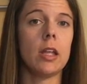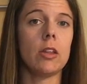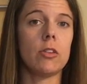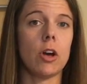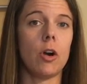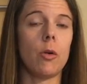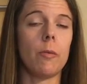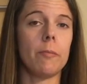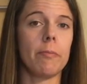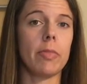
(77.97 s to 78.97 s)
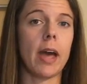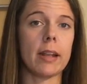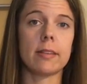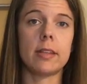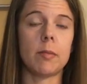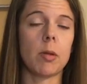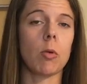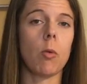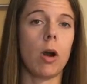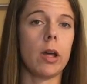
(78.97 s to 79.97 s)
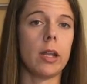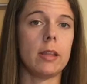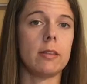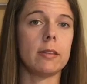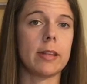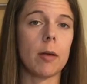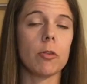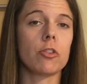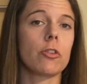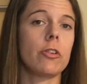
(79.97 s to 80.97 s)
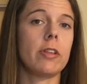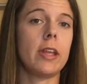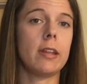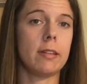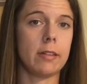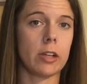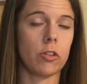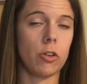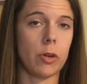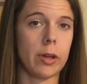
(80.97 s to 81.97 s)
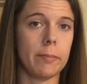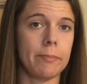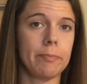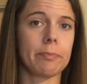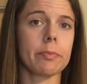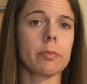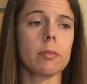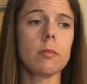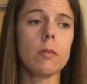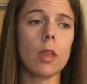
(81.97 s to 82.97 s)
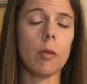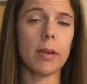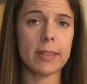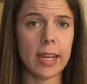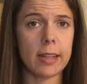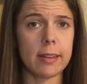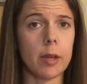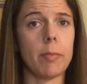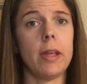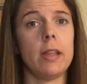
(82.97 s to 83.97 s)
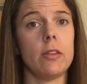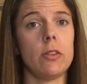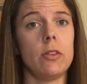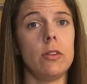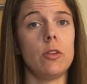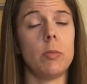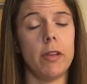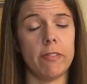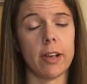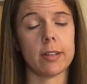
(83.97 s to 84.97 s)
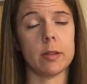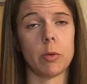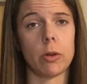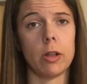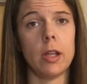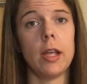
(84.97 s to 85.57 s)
So that's tip number one, is to establish your routine and stick to it. My second tip is to be flexible.